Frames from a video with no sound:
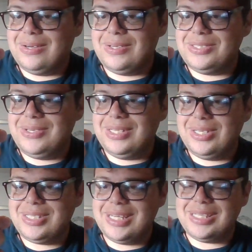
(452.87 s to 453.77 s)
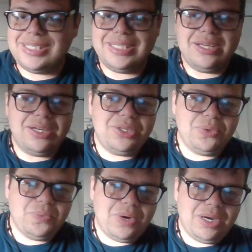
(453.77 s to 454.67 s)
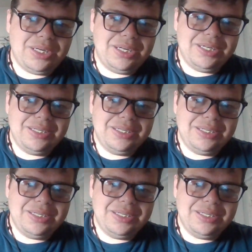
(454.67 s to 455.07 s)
also, it looks like it's in underwater?